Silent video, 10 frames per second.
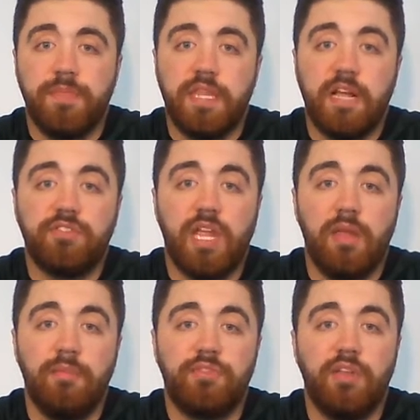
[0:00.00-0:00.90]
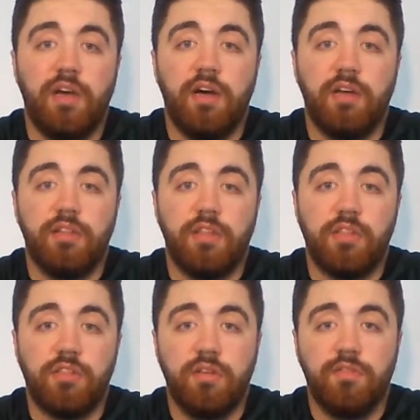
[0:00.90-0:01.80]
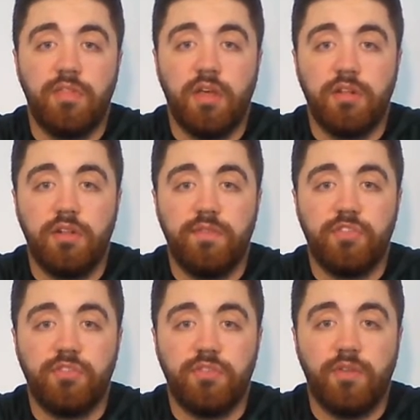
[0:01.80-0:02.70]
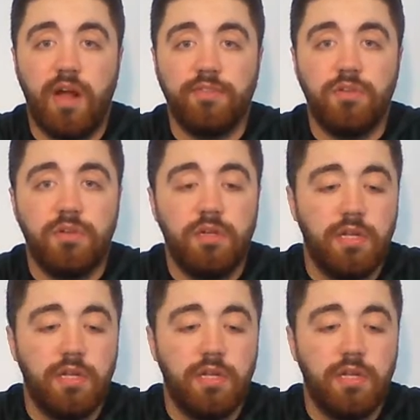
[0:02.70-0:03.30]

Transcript: Next game's another division rival,